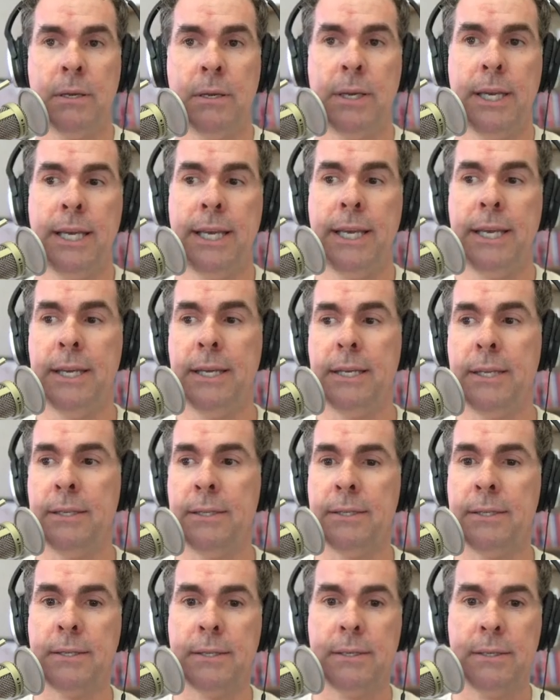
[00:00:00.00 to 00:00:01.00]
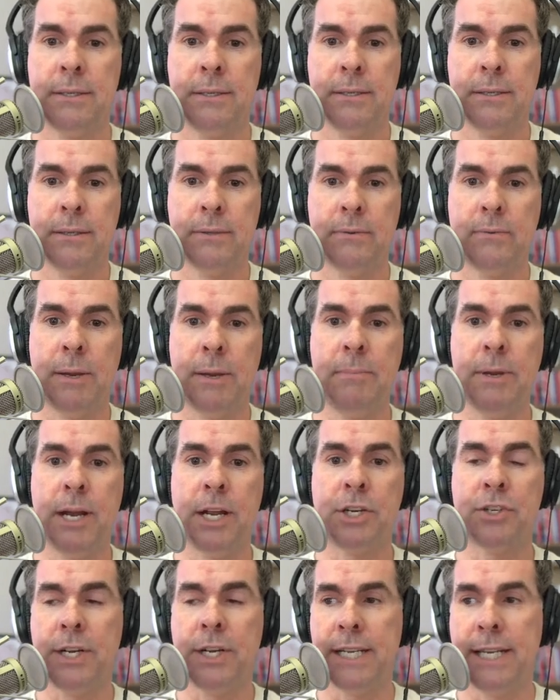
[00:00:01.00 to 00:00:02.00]
And I'm not
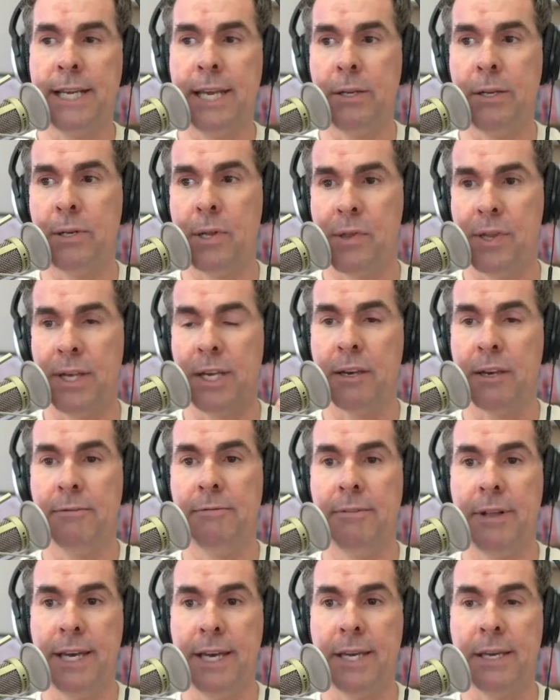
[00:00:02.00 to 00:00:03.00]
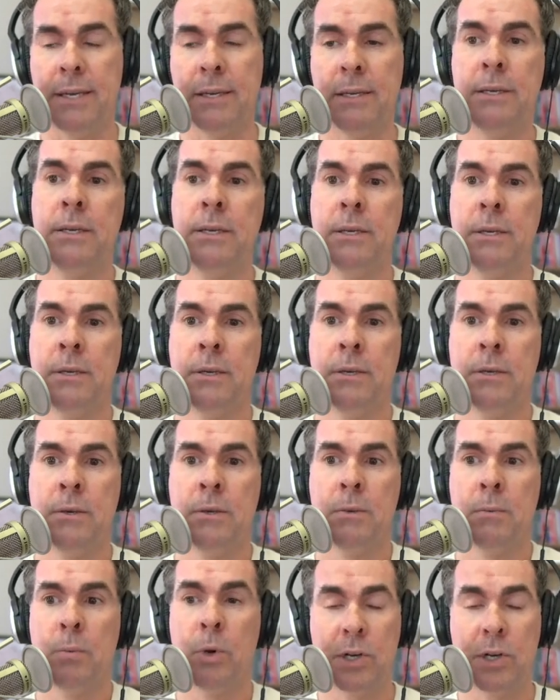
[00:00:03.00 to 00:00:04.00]
trying to get you to think of like
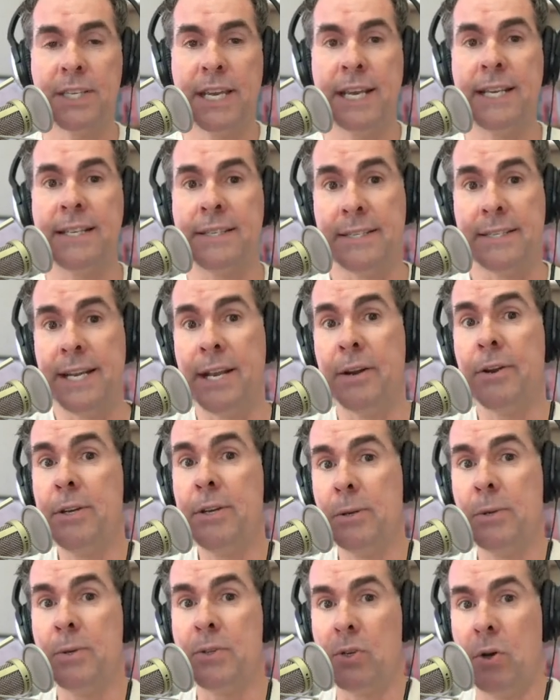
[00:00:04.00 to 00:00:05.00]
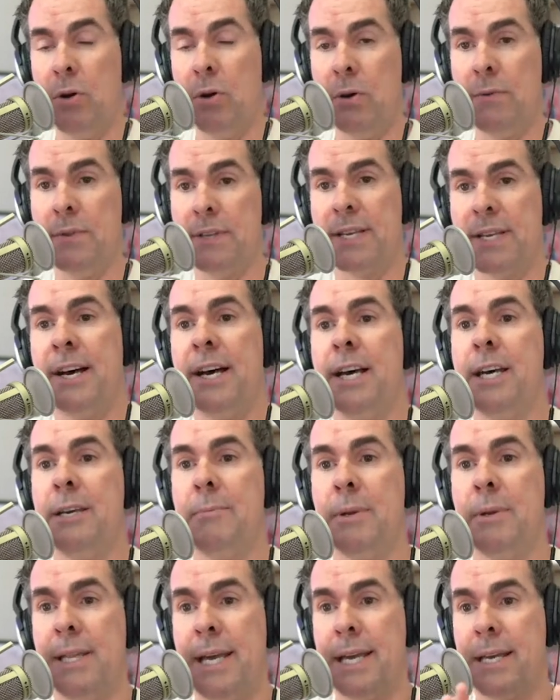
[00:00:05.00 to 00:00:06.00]
worst case scenarios all the time.
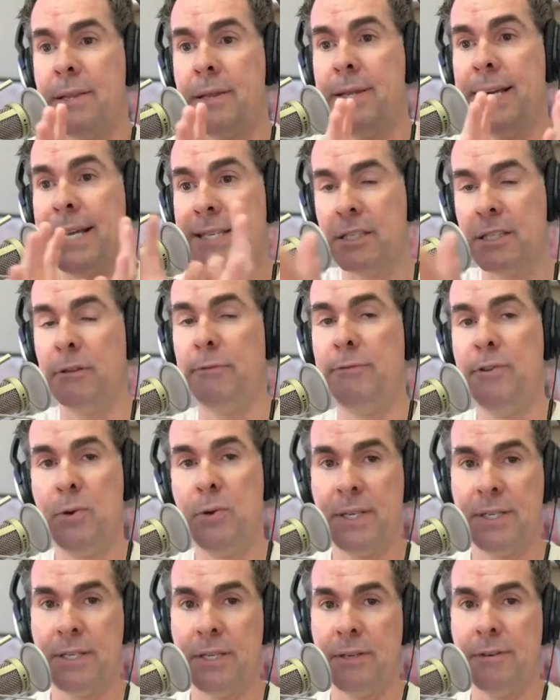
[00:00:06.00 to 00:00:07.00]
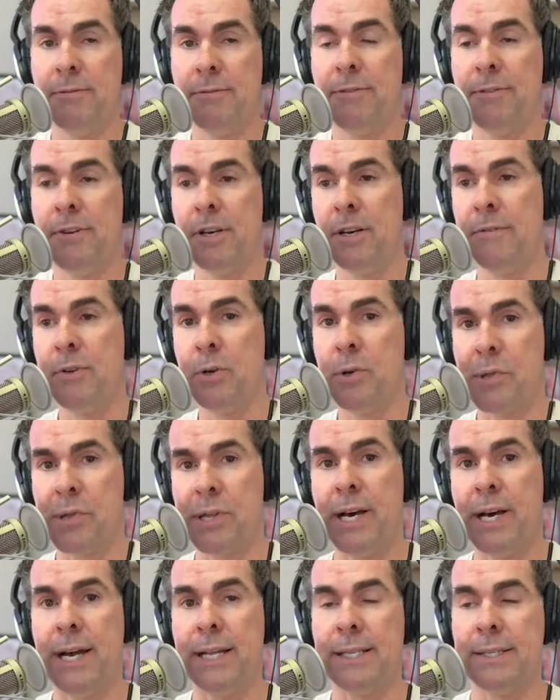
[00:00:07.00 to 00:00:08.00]
And like, that's the focus of your
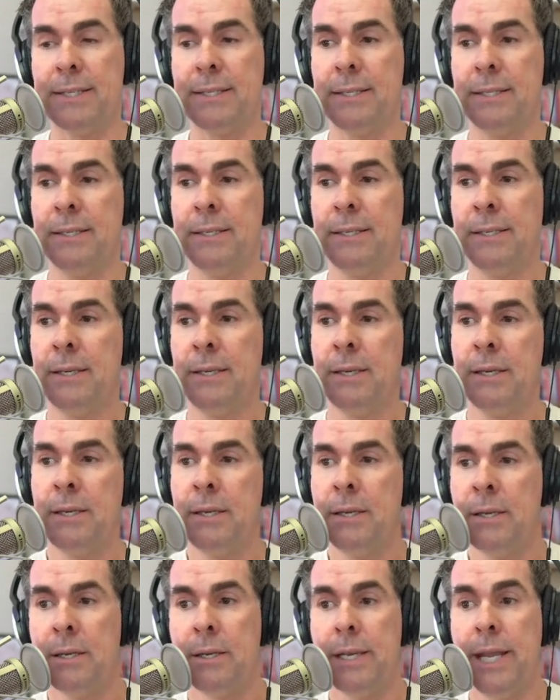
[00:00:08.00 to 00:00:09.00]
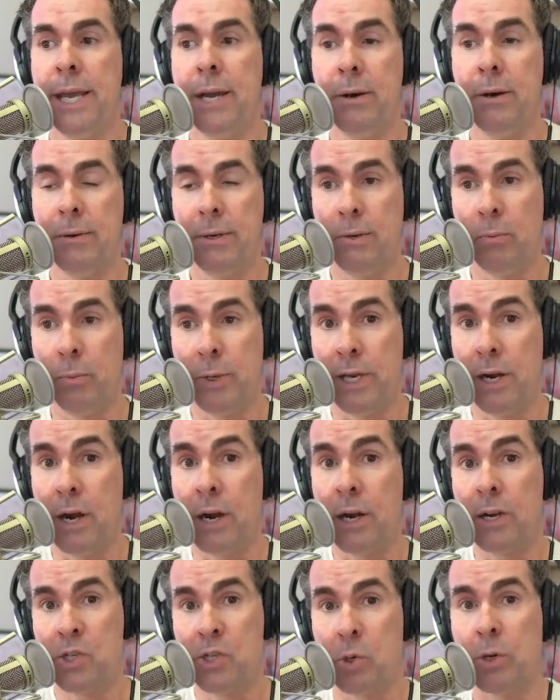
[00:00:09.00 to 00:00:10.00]
thoughts. Now we
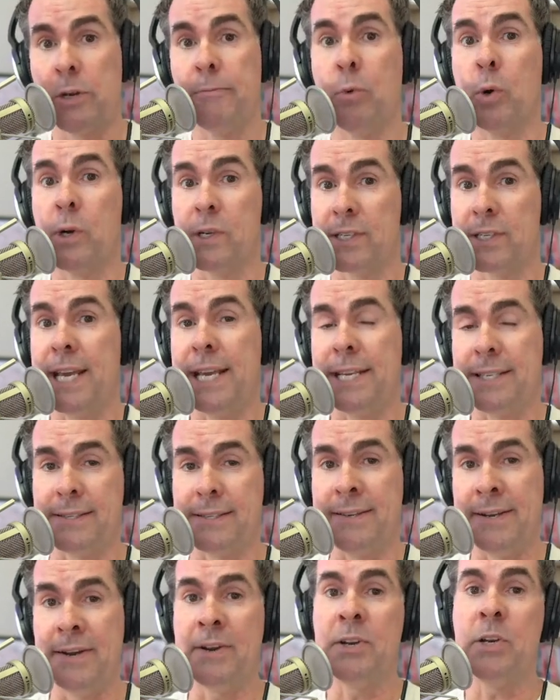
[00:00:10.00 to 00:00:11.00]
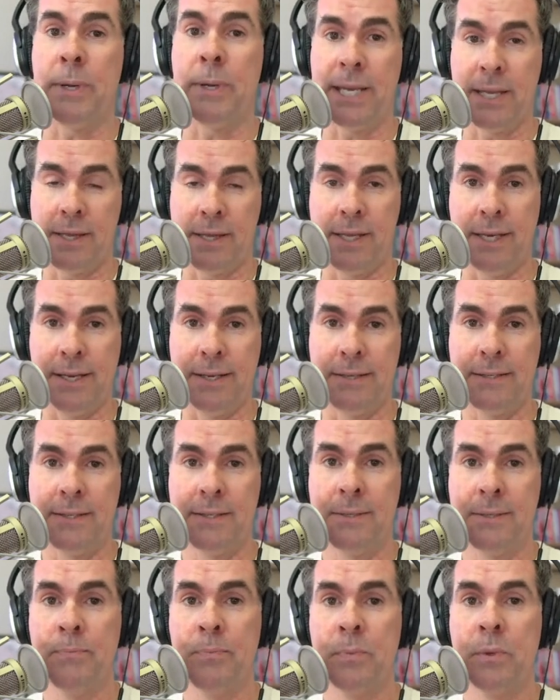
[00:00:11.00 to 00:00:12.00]
are sort of worst case scenarioing
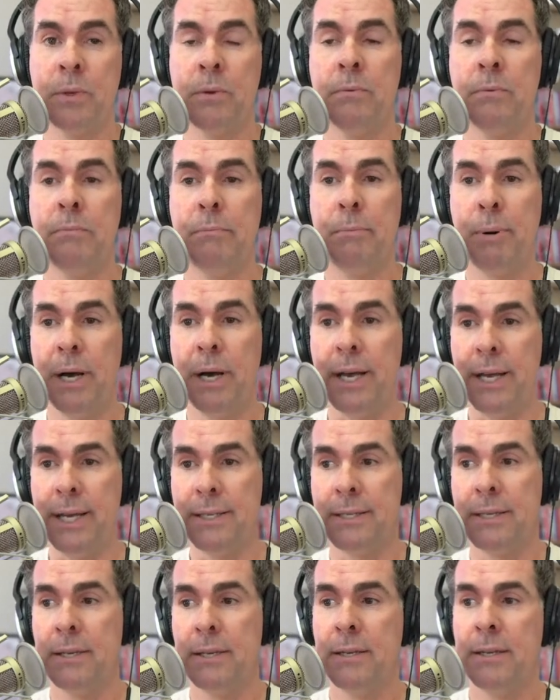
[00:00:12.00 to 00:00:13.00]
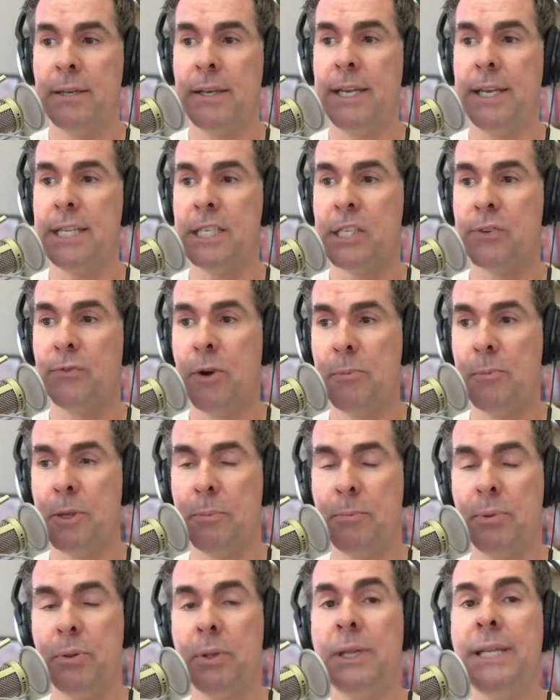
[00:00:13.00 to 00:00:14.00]
things, but it's from the
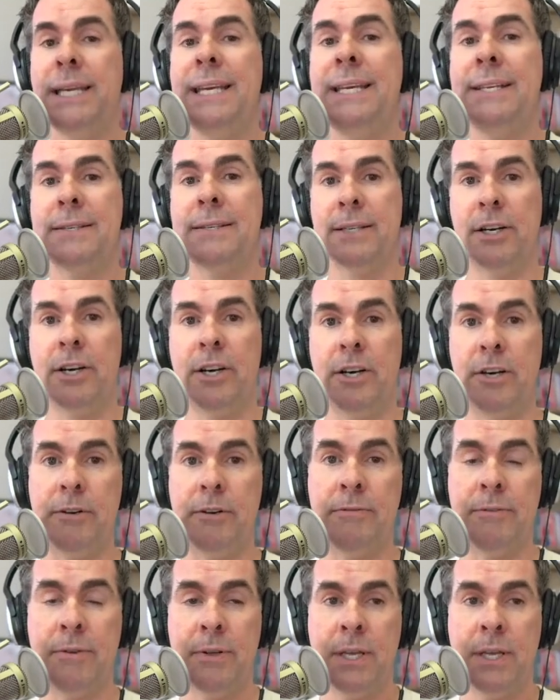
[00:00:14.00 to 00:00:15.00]
place of